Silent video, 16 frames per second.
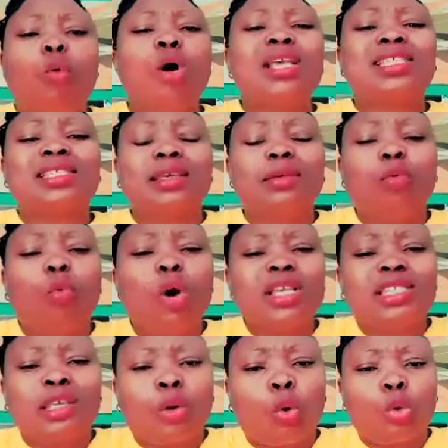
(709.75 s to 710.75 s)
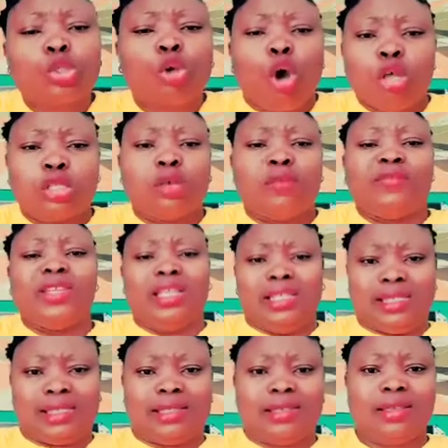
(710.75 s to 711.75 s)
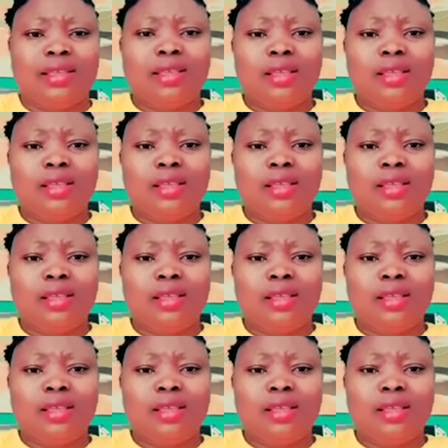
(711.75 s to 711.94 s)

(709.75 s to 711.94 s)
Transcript: What is the root cause of this?